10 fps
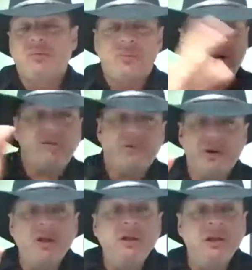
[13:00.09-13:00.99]
whatever,
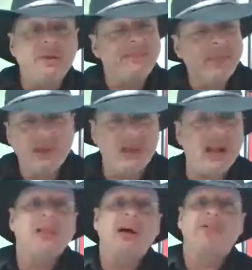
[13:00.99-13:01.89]
that
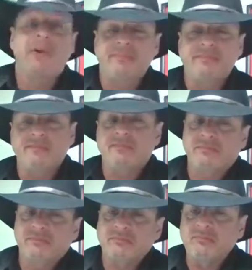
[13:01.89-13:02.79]
I love them.
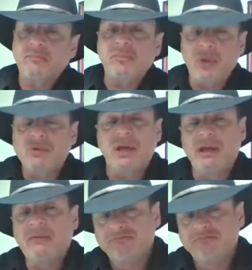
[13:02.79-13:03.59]
Okay.